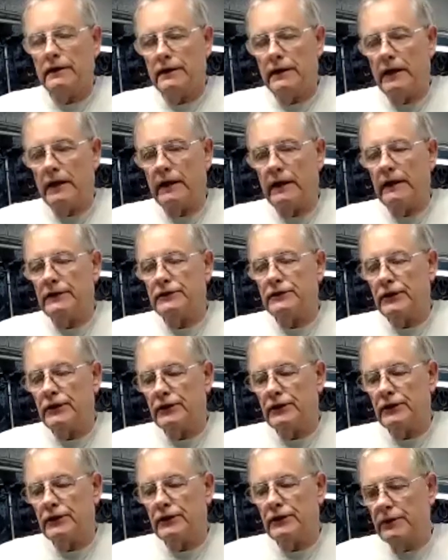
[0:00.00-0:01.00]
yeah, it's it's
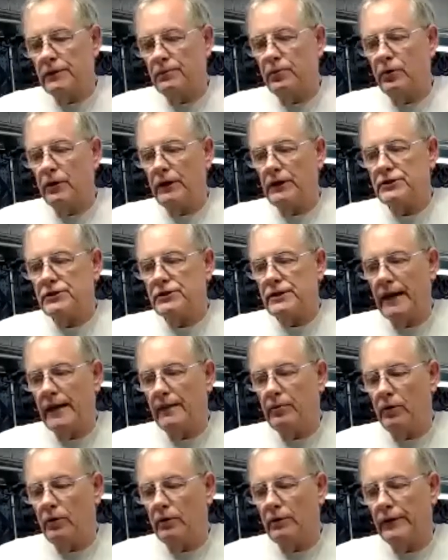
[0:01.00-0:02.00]
good to put in
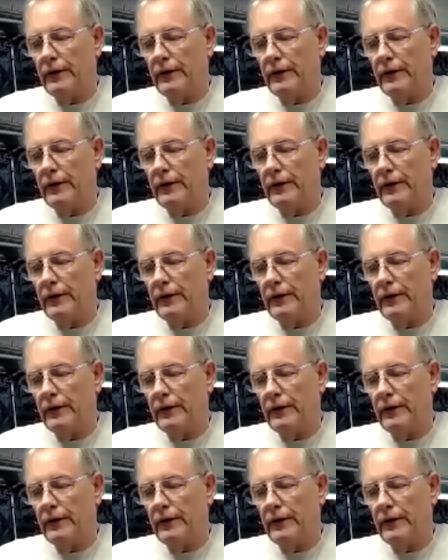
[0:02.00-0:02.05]
Sta-Bil.